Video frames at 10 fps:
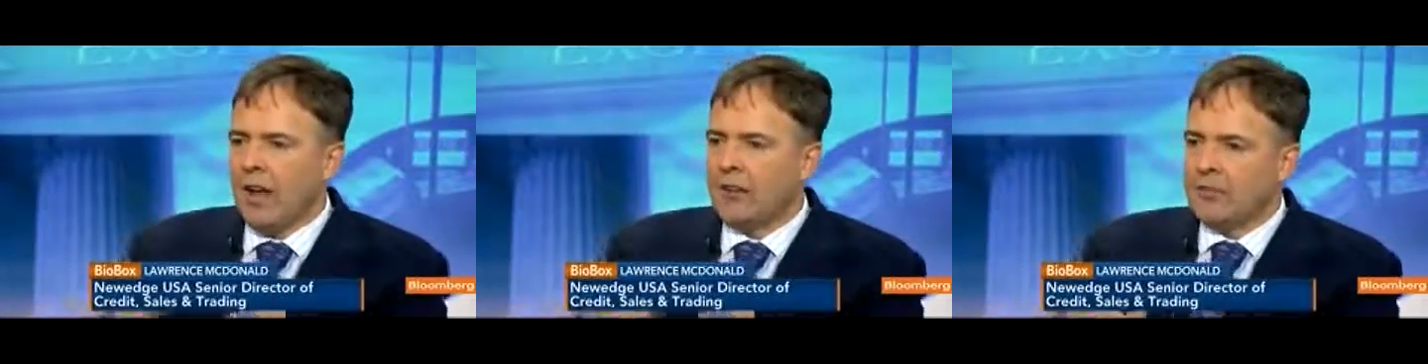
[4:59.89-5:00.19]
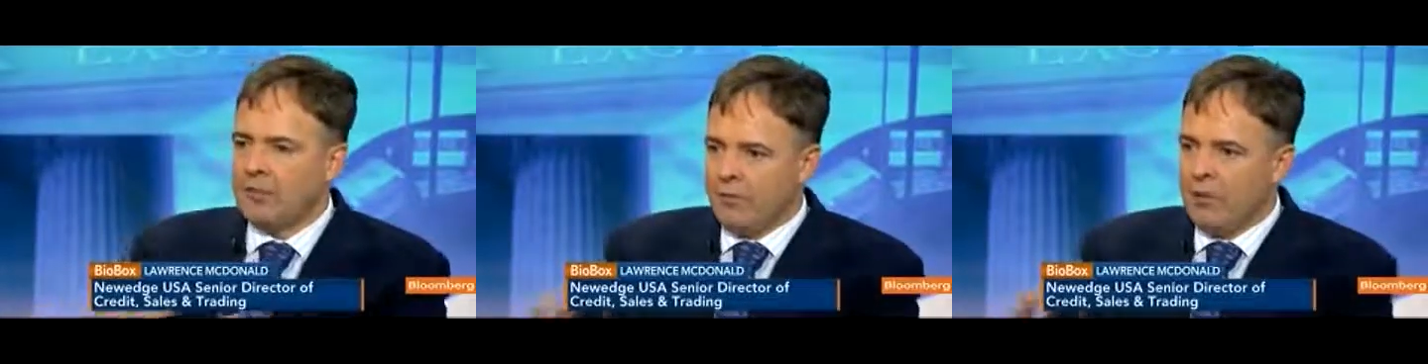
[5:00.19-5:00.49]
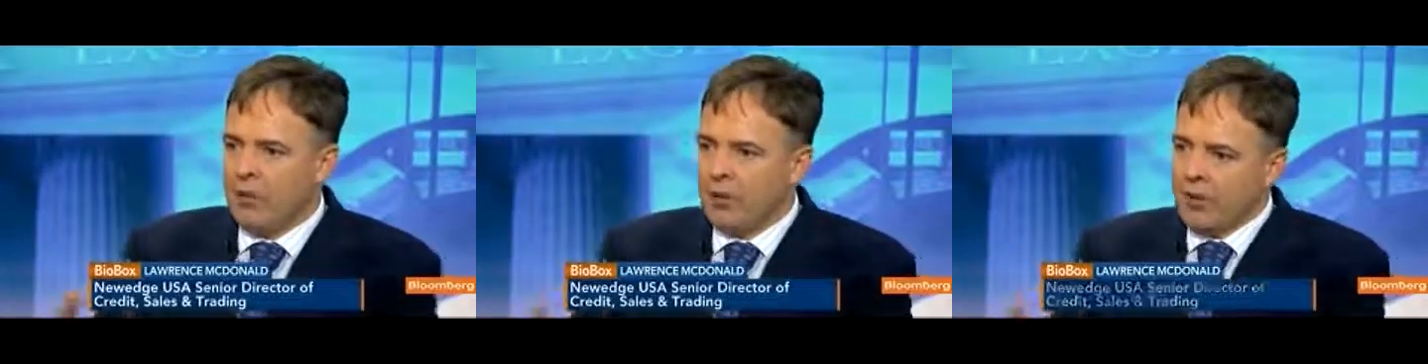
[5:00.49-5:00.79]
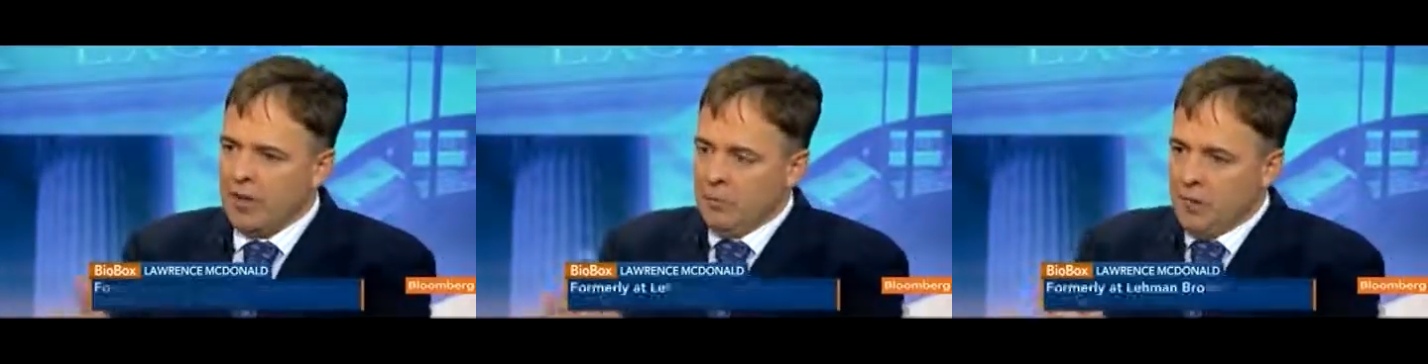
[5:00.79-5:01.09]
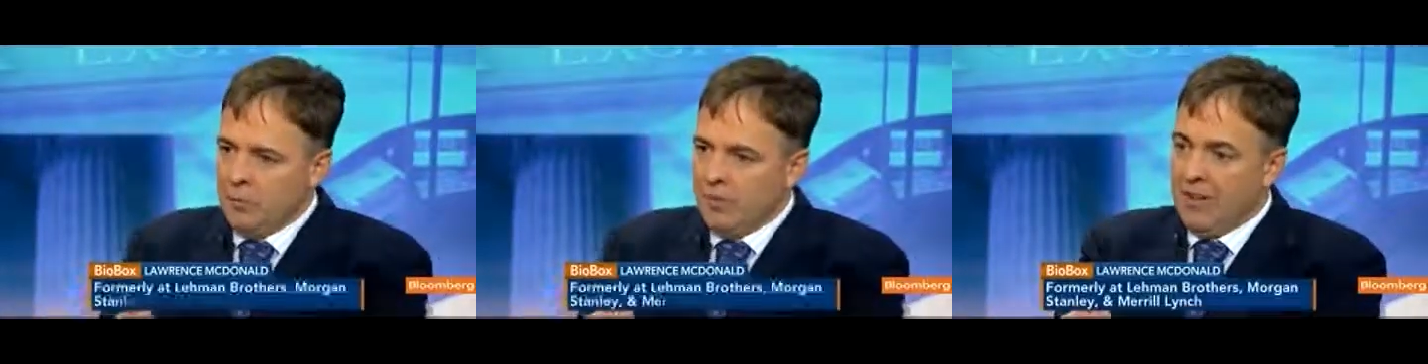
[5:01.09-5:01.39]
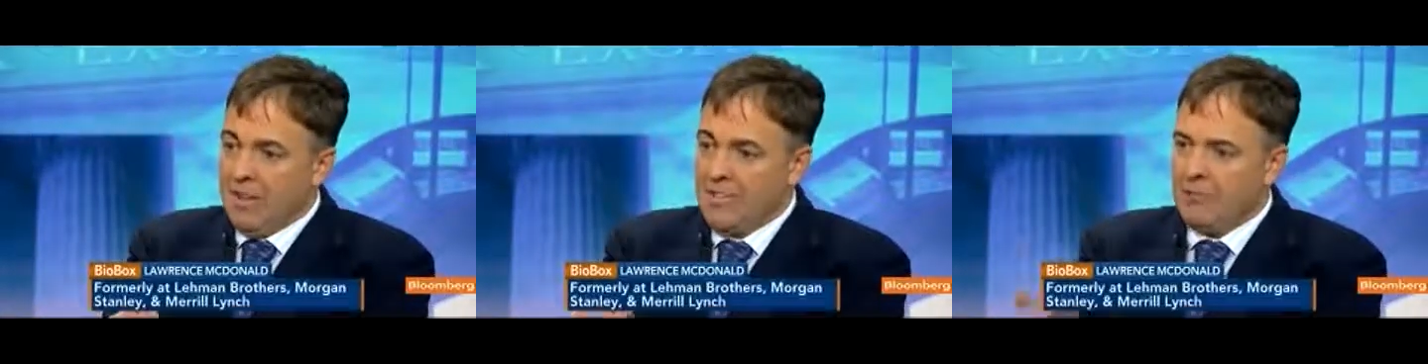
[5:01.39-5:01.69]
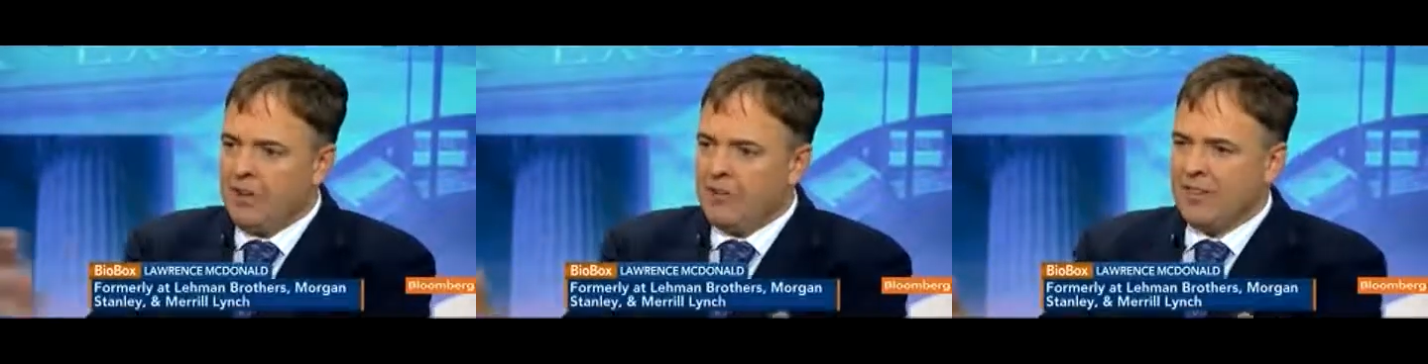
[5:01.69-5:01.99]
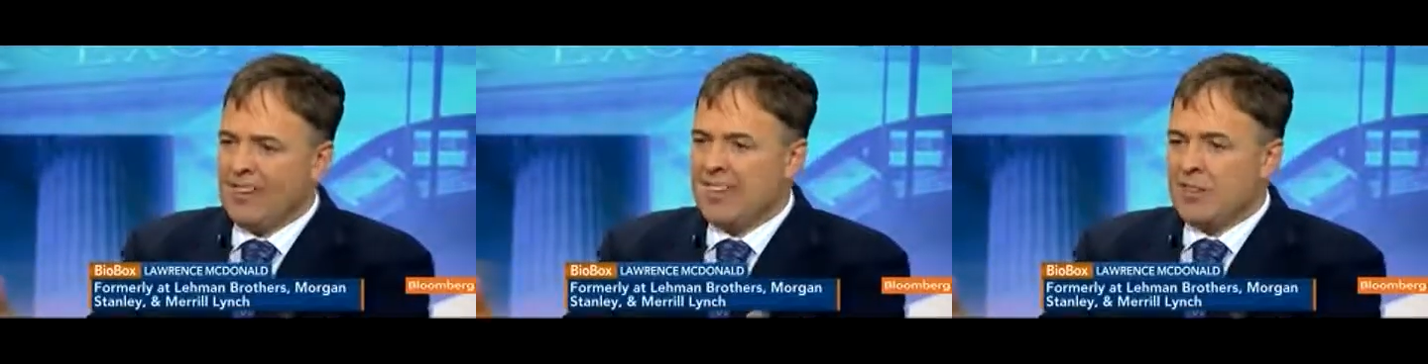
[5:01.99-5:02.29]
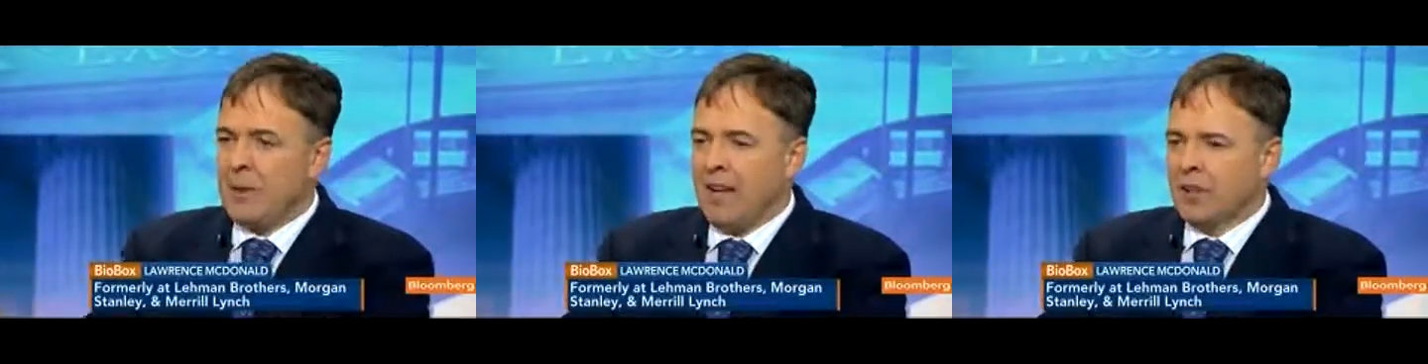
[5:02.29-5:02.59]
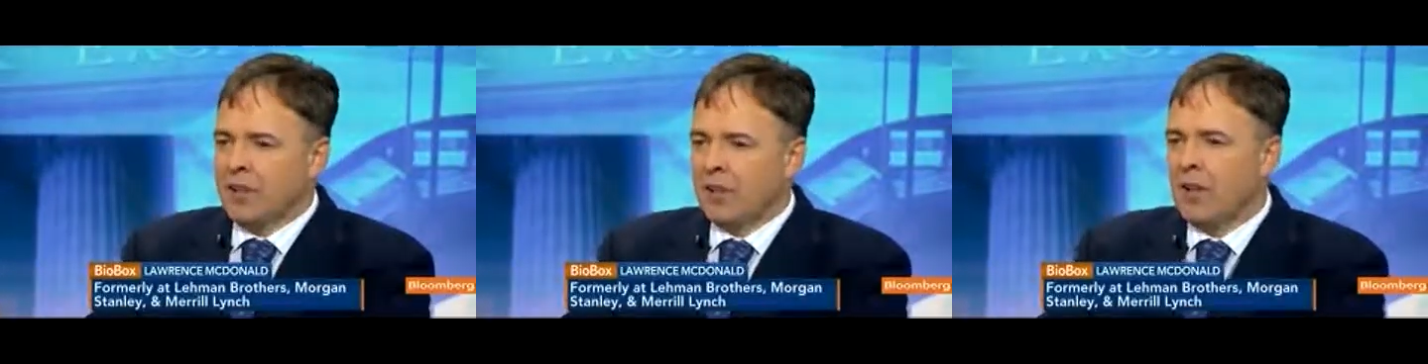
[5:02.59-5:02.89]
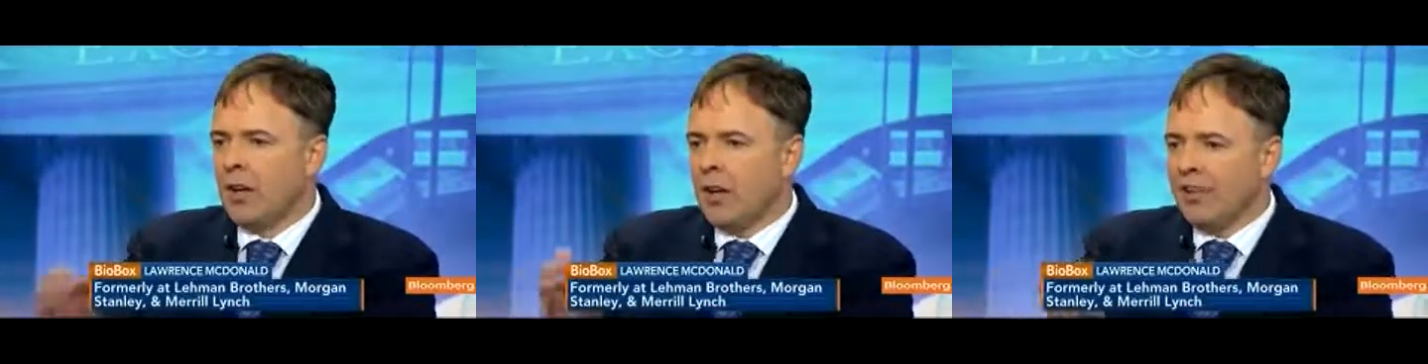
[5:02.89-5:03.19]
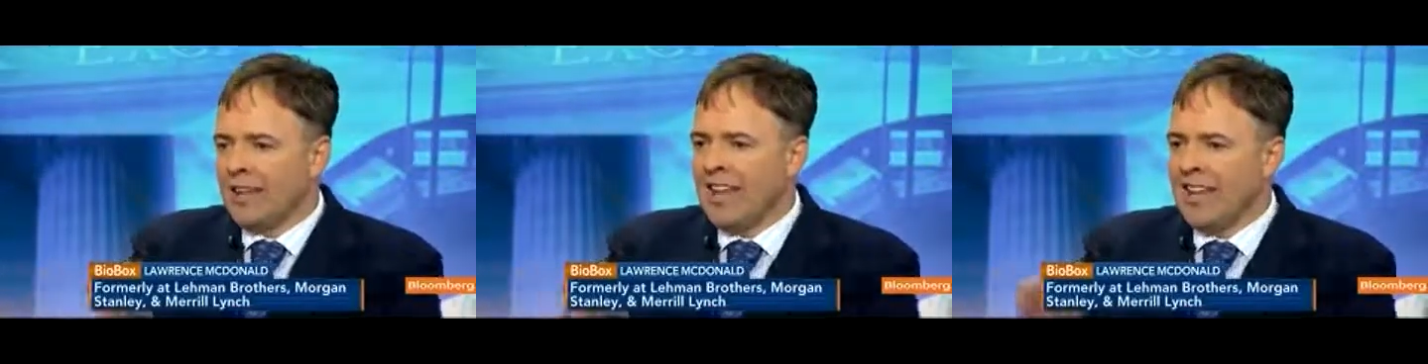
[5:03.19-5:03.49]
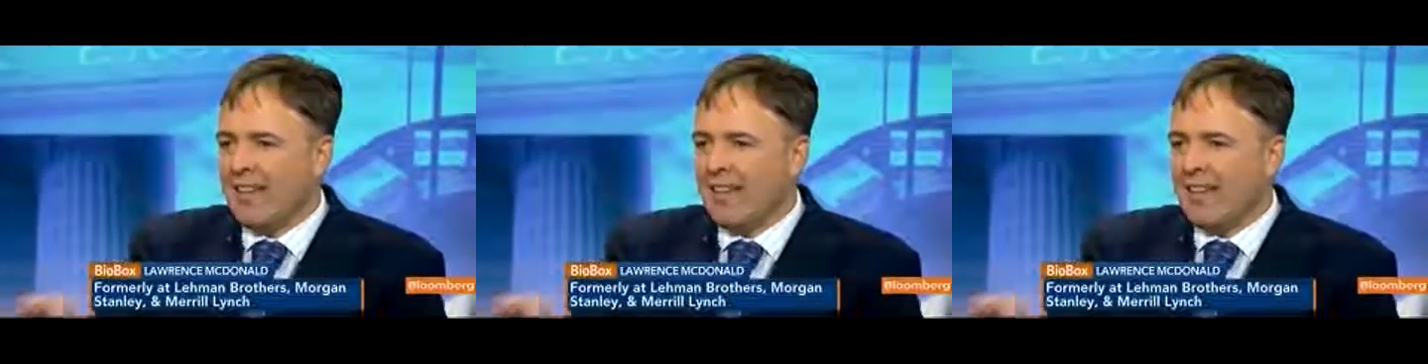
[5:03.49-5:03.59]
has to vote on the basically expansion of the